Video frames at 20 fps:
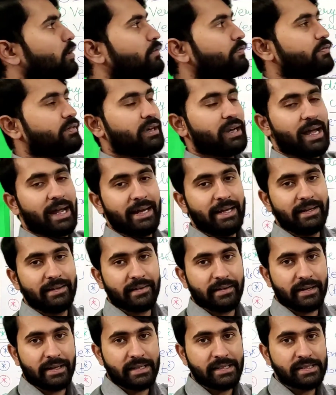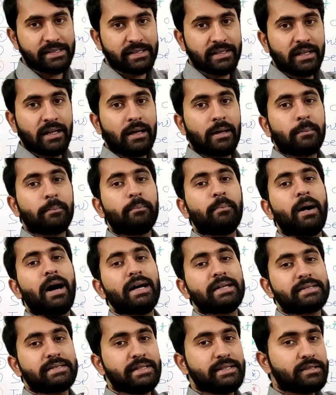of light rays
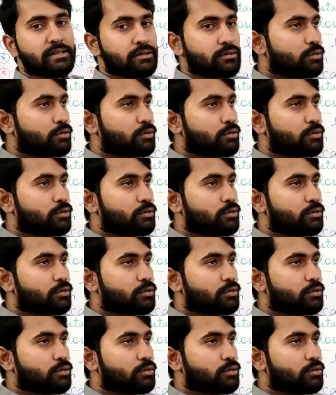passes